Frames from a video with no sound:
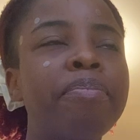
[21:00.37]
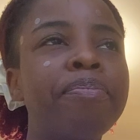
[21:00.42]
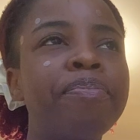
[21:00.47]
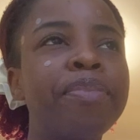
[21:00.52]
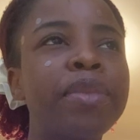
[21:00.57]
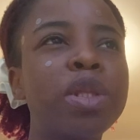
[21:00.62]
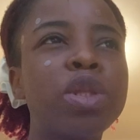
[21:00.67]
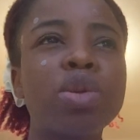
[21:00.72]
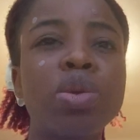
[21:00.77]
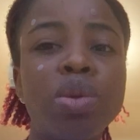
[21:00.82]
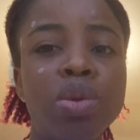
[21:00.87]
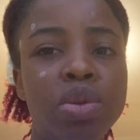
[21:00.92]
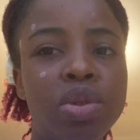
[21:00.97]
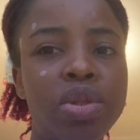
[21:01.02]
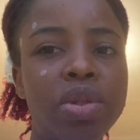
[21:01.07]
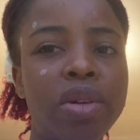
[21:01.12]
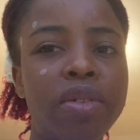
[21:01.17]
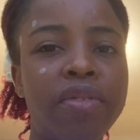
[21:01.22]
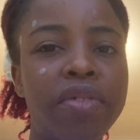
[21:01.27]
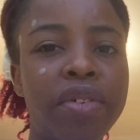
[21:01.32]

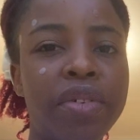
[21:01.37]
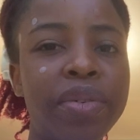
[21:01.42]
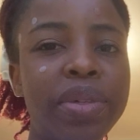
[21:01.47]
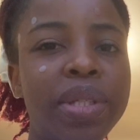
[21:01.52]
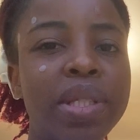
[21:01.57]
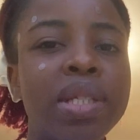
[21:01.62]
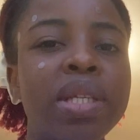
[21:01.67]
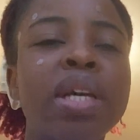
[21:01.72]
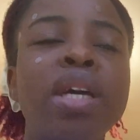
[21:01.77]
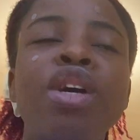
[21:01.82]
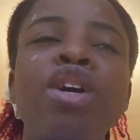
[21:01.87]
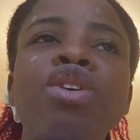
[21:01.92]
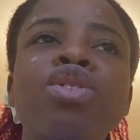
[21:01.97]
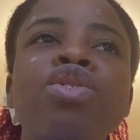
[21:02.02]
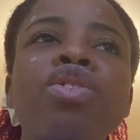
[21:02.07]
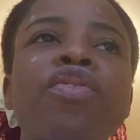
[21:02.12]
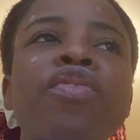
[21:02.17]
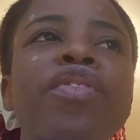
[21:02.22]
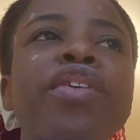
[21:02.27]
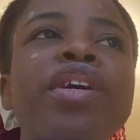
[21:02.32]
solution for it.
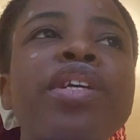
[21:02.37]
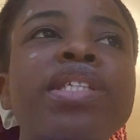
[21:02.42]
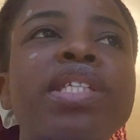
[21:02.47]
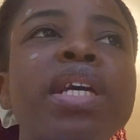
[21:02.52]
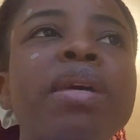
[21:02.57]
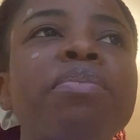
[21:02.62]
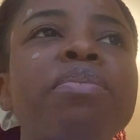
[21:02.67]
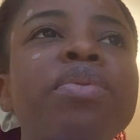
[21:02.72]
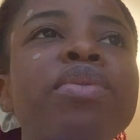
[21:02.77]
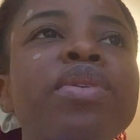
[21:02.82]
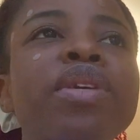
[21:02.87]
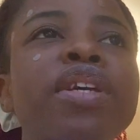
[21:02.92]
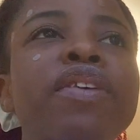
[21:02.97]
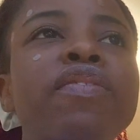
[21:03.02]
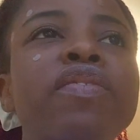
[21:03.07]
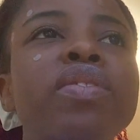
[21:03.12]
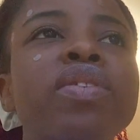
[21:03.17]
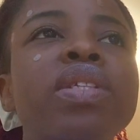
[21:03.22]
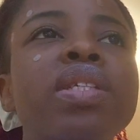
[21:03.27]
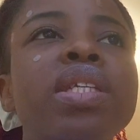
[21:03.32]
So for example, if
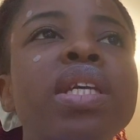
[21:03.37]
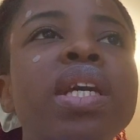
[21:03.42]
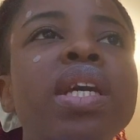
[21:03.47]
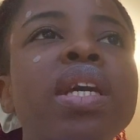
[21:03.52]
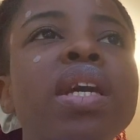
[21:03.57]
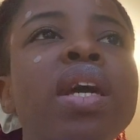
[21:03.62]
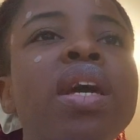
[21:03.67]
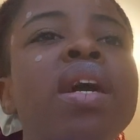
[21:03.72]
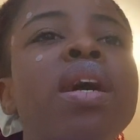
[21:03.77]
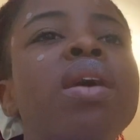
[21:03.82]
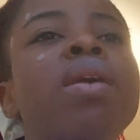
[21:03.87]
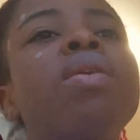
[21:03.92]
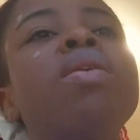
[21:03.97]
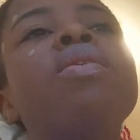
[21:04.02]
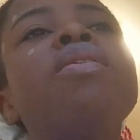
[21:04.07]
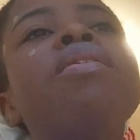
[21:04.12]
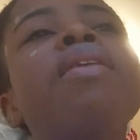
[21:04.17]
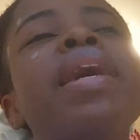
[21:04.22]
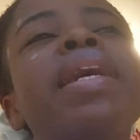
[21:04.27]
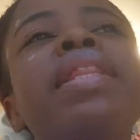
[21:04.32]
you say, oh, I